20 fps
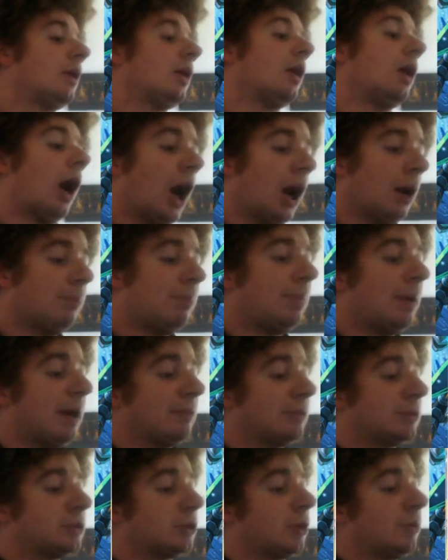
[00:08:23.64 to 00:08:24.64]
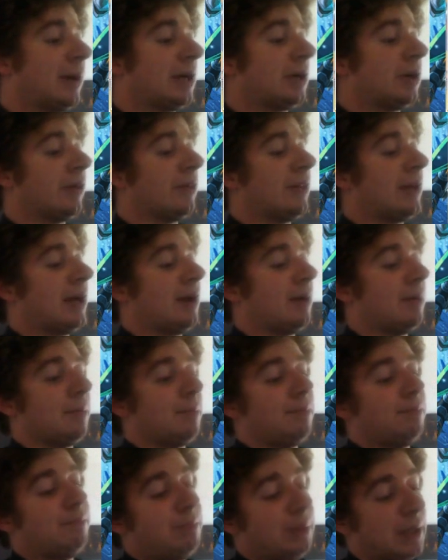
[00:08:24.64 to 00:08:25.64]
A bit of a drawback on that,
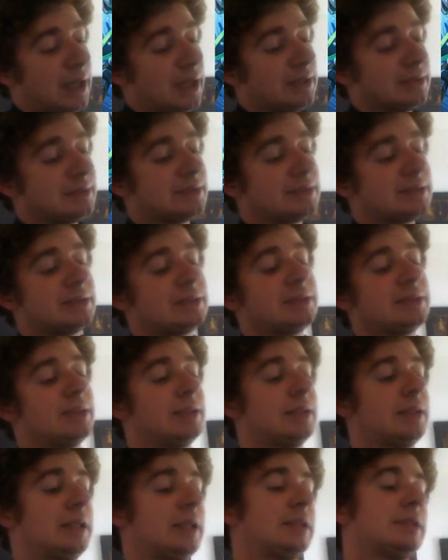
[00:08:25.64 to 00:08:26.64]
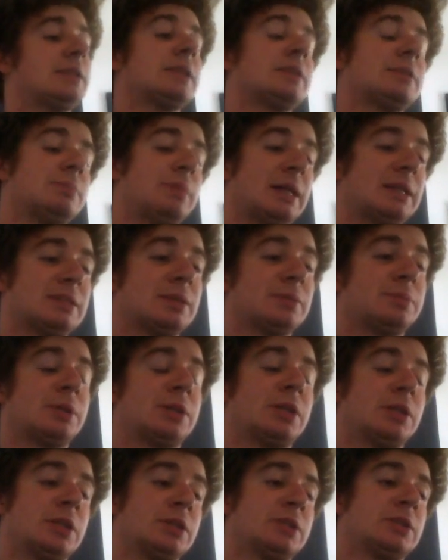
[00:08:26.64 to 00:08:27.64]
but it doesn't matter
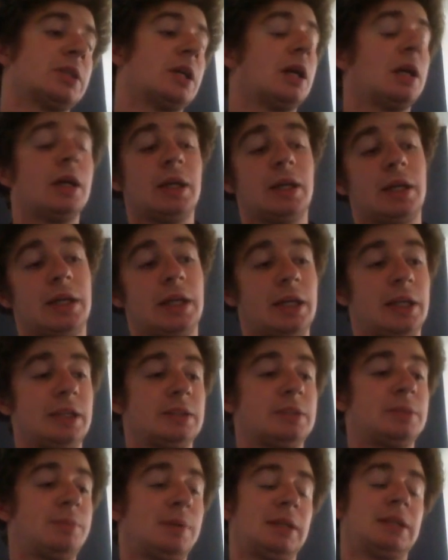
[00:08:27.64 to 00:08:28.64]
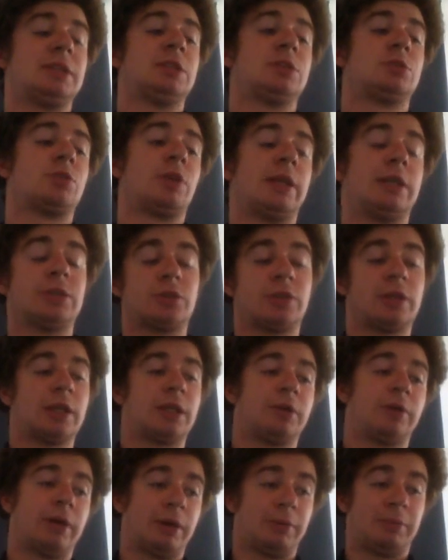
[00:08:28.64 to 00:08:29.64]
because its ability is really strong
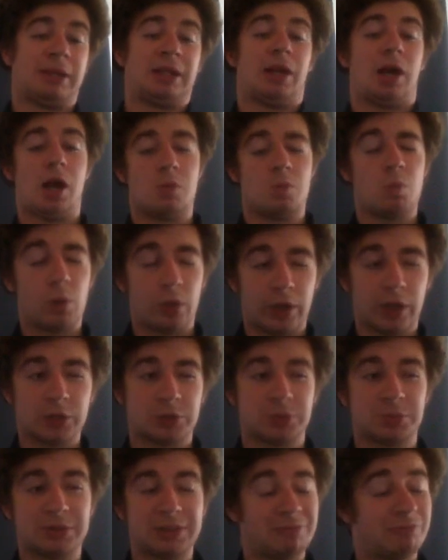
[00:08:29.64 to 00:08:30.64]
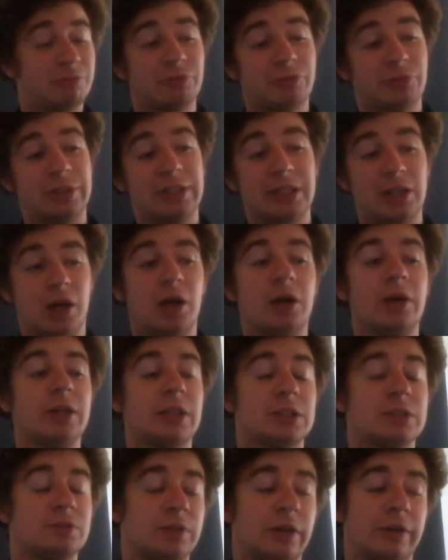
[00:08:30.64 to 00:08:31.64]
anyway. I mean, a 100% free card
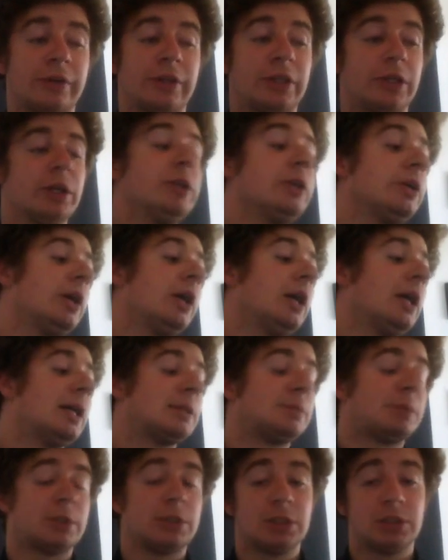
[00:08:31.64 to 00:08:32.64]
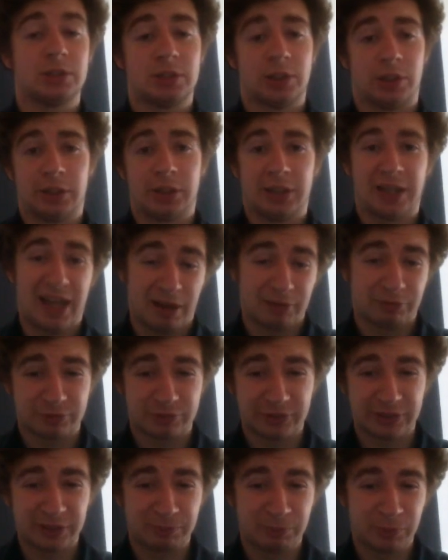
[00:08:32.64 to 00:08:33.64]
is very good, especially considering you get a
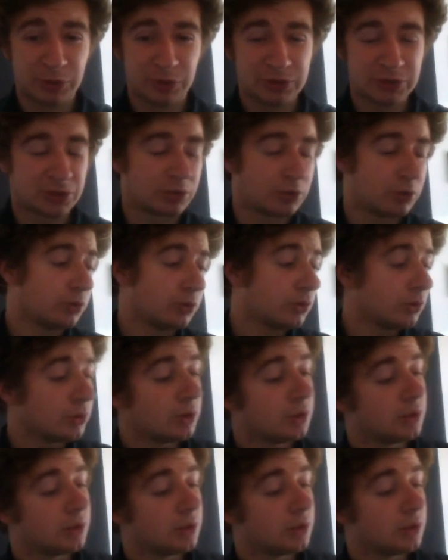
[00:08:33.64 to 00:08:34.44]
free booster call.